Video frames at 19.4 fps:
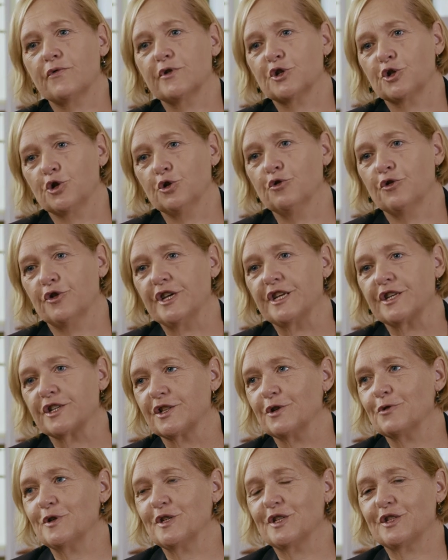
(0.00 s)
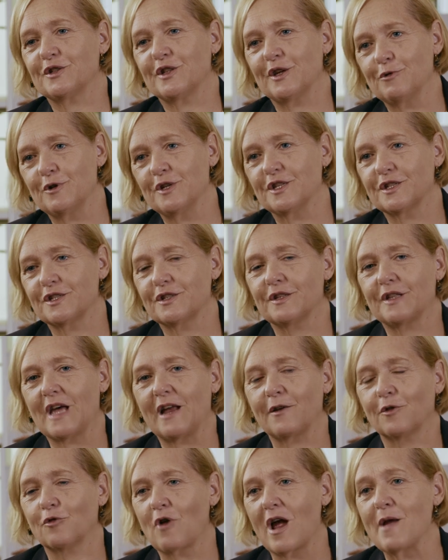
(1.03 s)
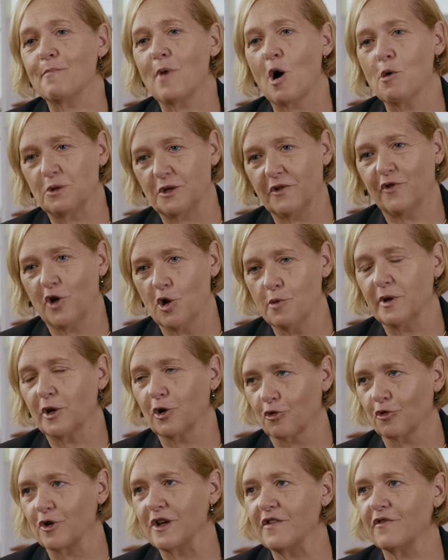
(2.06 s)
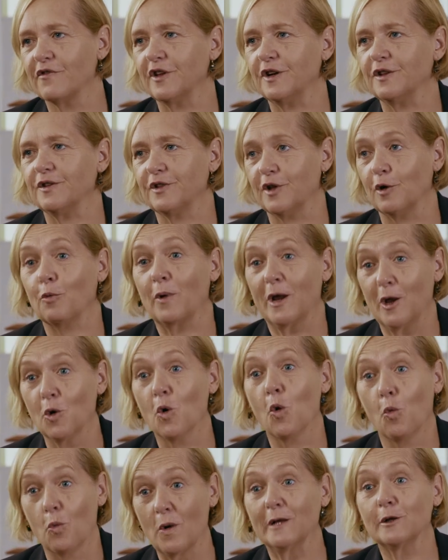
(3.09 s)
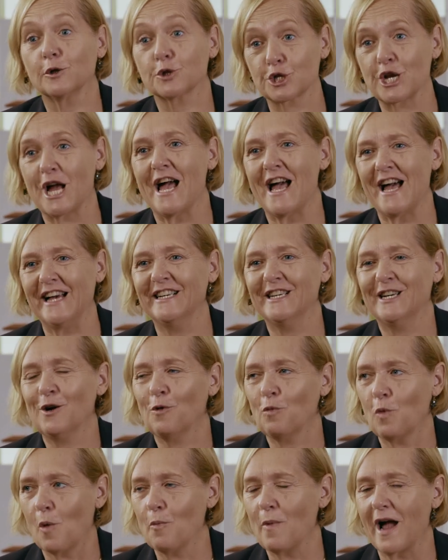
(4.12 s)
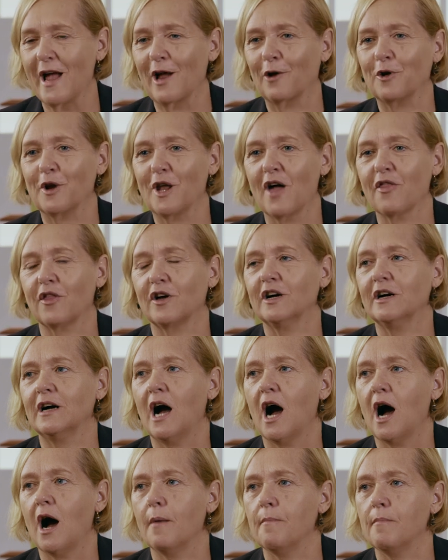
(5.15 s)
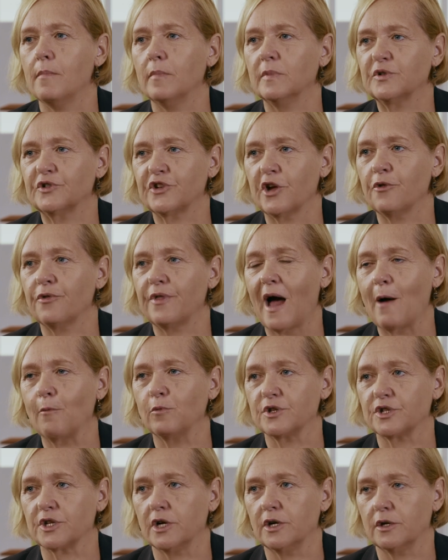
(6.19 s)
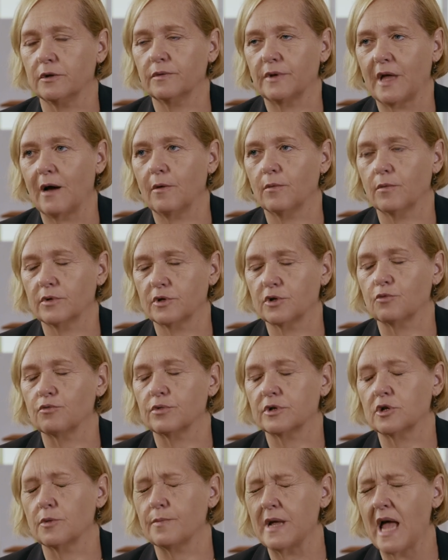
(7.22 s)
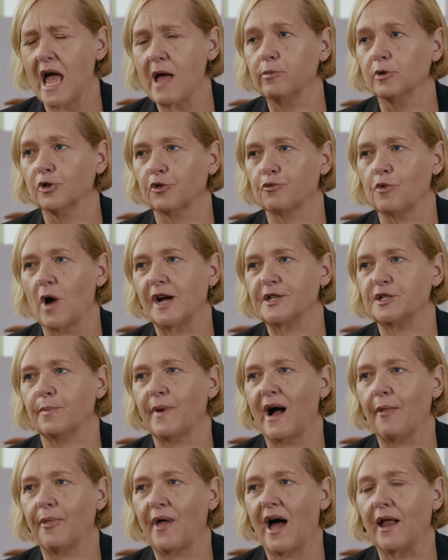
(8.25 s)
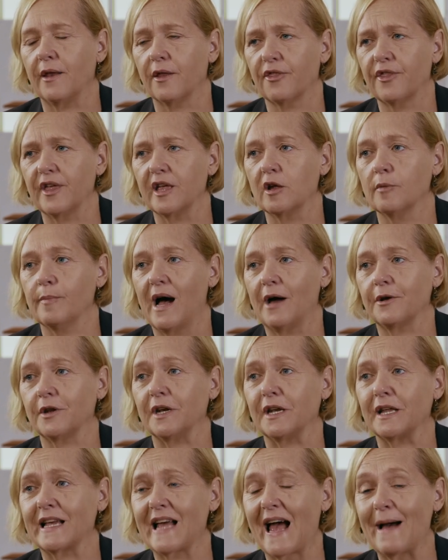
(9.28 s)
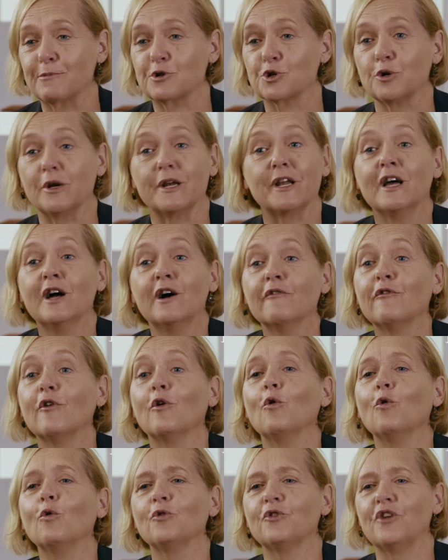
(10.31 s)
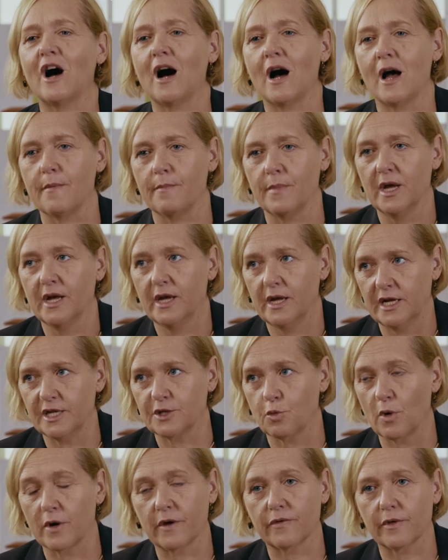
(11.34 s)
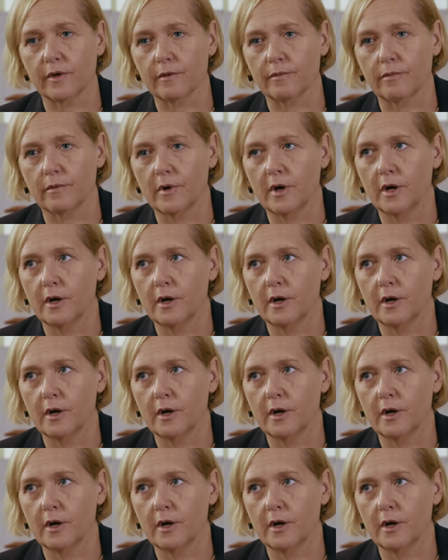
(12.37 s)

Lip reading: So there's two things. There is that great moment of human grief that we all will share one way or another. So that was that to be able to write about that and think about it and capture it for all time is one of the